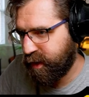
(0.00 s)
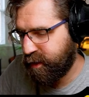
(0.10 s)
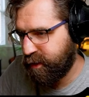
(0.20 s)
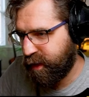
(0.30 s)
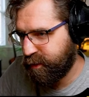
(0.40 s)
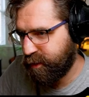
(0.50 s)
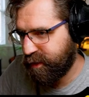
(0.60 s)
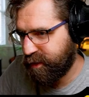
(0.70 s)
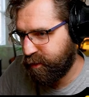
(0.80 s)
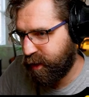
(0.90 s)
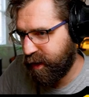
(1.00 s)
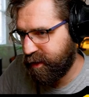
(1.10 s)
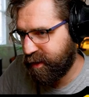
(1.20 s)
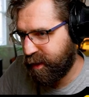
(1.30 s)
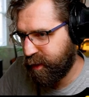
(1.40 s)
I can do that one twice to the
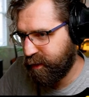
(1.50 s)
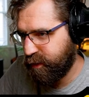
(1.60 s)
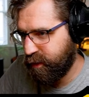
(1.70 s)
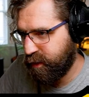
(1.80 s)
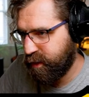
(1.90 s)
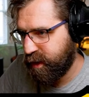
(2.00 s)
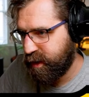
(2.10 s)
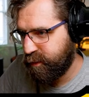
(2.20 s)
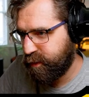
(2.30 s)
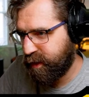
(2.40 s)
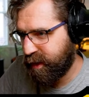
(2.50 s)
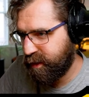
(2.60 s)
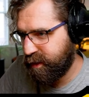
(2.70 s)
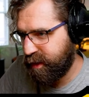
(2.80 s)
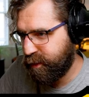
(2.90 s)
right, and that would be a 4. But that,
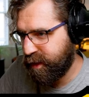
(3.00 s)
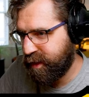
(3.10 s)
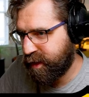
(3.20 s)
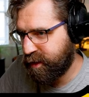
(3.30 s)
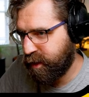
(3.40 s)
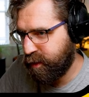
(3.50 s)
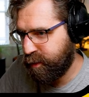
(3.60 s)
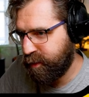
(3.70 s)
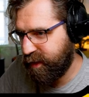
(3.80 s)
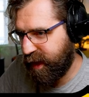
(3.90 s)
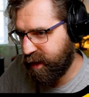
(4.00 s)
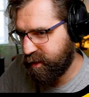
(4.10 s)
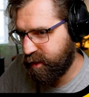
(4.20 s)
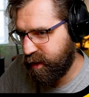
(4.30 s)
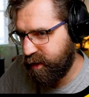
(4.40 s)
equally they could go up and down,
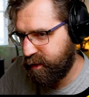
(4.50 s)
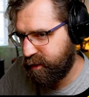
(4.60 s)
right?